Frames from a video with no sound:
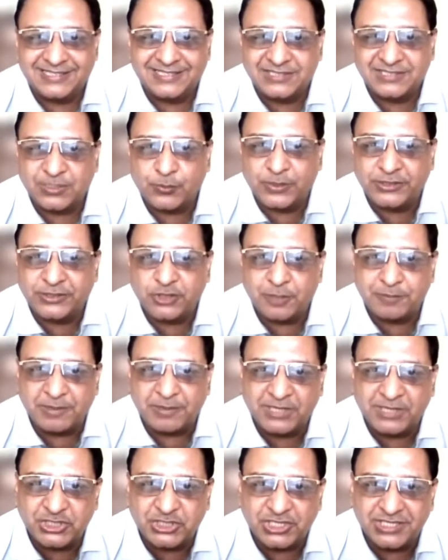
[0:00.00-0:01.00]
Sir, with your
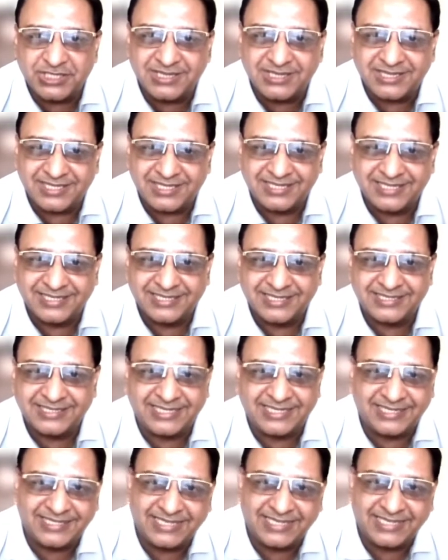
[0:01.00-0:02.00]
permission,
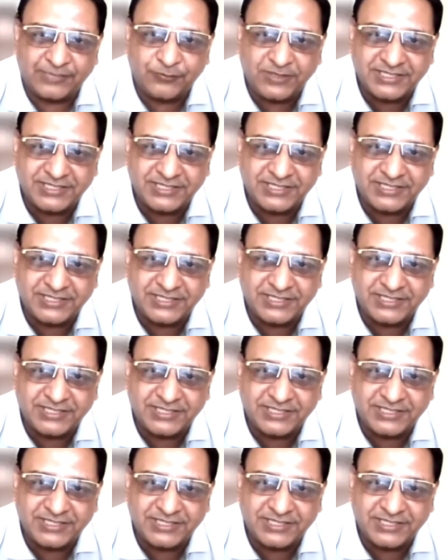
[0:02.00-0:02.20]
can